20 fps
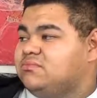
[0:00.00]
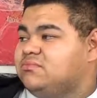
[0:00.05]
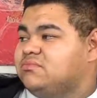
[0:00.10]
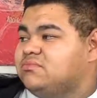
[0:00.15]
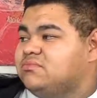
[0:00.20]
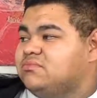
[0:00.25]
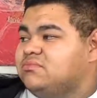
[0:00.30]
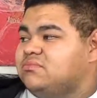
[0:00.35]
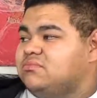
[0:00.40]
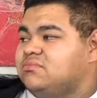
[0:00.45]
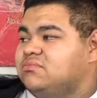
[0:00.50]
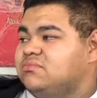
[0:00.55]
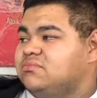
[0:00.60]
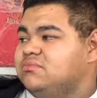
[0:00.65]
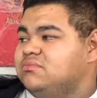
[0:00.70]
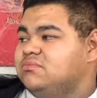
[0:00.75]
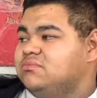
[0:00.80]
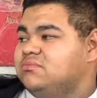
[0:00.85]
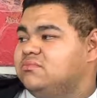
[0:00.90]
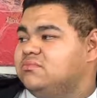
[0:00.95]

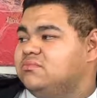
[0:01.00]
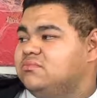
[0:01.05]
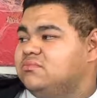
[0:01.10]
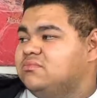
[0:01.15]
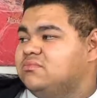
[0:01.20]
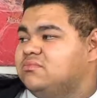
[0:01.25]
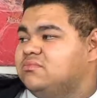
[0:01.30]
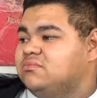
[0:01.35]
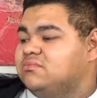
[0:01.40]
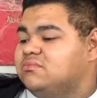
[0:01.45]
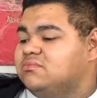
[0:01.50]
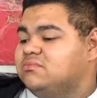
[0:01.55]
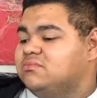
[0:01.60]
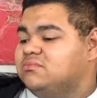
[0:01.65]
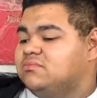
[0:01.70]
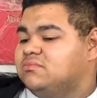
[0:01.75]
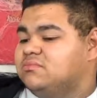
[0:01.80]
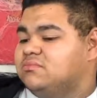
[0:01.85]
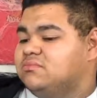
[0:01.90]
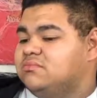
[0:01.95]

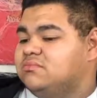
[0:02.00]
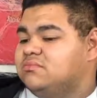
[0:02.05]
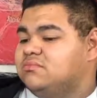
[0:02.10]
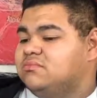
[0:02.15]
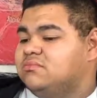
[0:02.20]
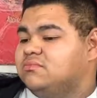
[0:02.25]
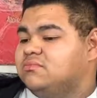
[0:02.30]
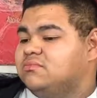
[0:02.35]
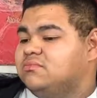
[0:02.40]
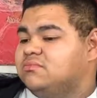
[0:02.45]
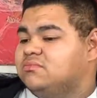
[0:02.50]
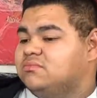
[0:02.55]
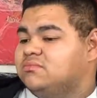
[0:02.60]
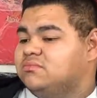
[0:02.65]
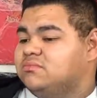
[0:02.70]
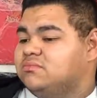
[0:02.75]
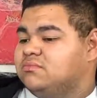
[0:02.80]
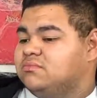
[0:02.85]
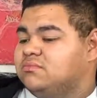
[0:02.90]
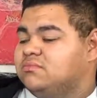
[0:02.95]

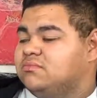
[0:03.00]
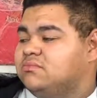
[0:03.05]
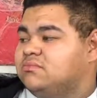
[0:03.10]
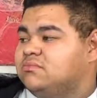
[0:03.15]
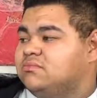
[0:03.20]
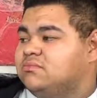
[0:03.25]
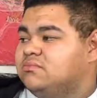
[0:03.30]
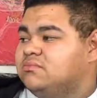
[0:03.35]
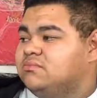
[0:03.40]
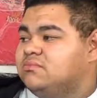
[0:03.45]
(not speaking)